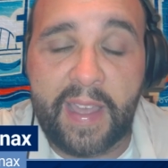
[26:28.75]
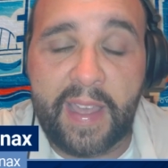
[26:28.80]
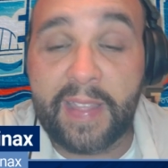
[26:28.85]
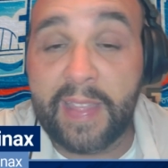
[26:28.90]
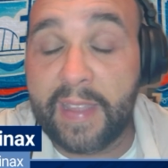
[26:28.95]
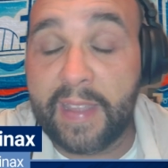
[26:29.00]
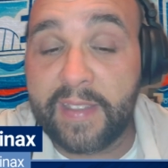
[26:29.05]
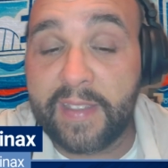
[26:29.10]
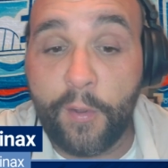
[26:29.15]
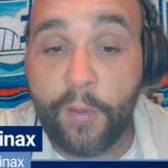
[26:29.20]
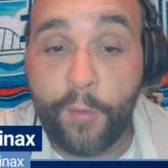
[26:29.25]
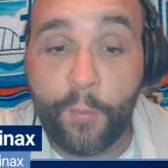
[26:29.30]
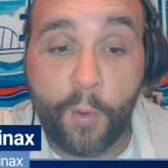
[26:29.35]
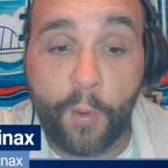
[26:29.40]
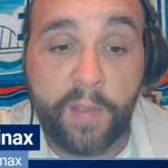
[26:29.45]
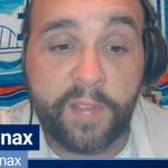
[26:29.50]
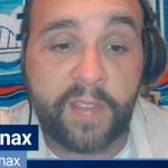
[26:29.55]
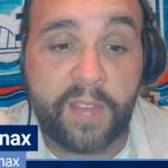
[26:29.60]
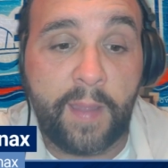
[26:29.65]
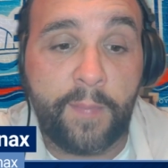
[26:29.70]
I liked
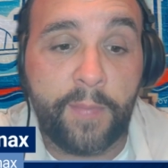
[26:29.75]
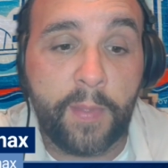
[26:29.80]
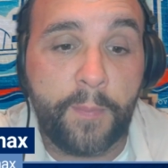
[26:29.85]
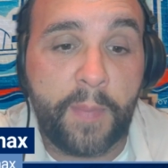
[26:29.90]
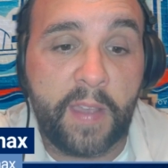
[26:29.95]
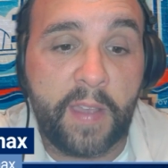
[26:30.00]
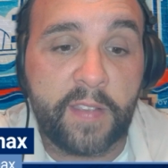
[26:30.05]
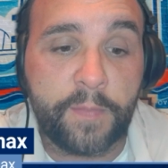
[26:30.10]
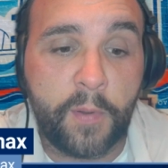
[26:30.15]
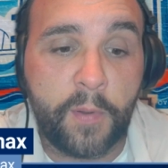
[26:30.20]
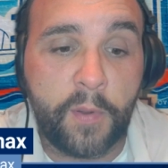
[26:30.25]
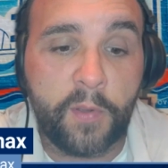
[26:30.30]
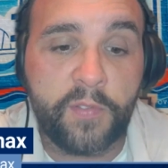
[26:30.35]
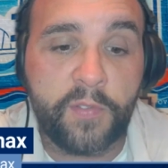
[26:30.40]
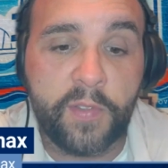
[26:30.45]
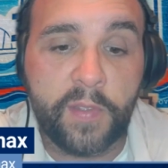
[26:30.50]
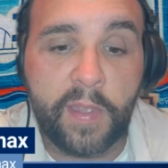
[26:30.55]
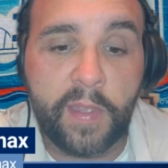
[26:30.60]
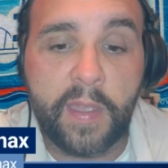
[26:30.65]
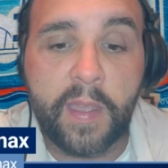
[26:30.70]
Gilroy's team the best
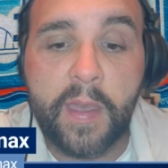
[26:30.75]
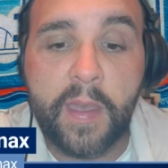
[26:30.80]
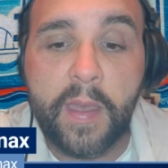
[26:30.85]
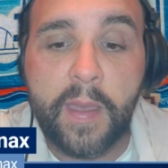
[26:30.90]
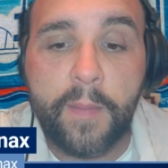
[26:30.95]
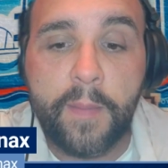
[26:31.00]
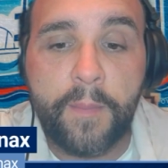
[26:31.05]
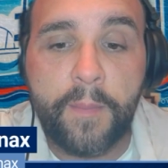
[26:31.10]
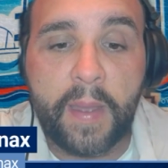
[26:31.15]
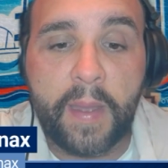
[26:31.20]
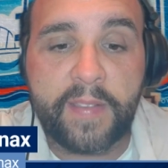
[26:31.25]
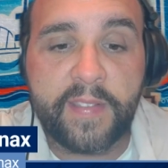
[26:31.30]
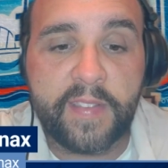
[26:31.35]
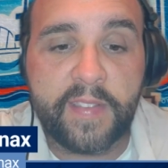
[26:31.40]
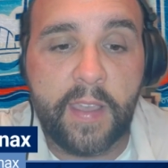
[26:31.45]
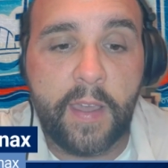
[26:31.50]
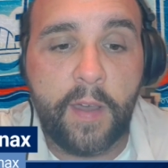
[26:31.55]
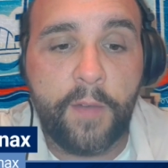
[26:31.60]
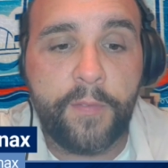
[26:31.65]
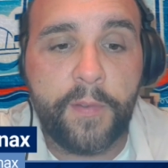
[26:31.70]
personally
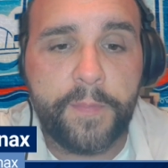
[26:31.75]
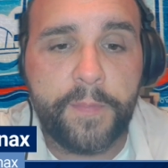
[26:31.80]
myself.